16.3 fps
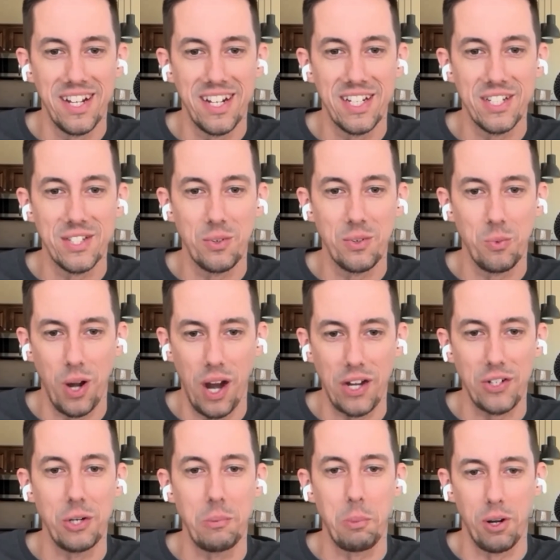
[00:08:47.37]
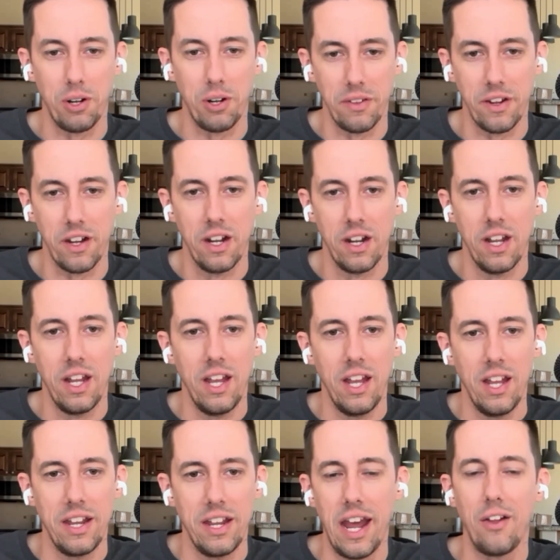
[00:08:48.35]
Because we're actually a partner there.
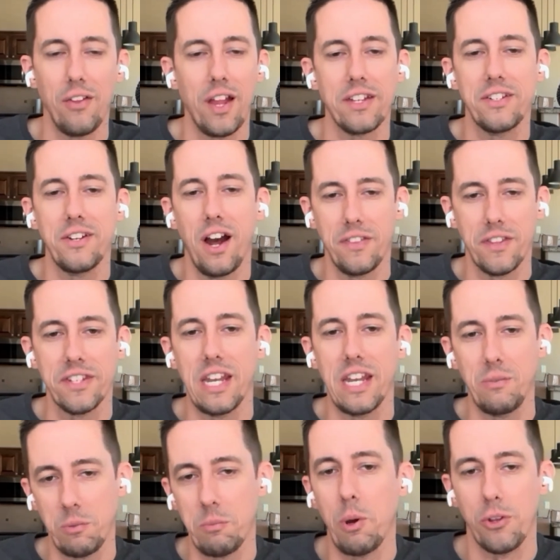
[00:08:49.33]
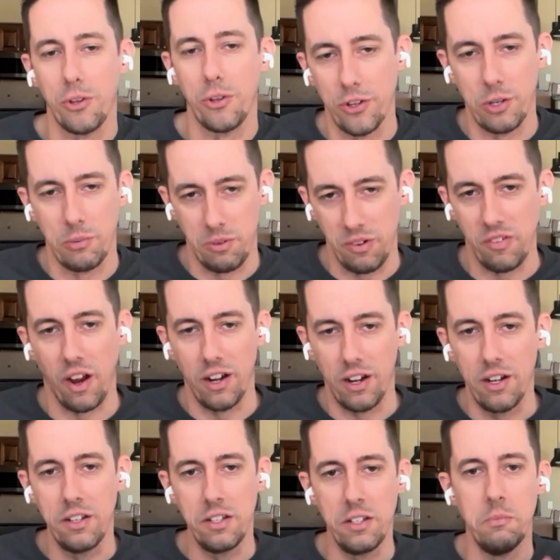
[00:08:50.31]
Now, that's not the same with most hosting
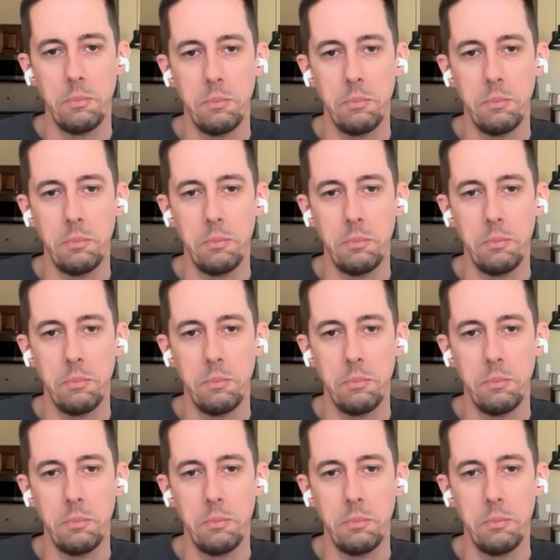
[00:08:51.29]
providers.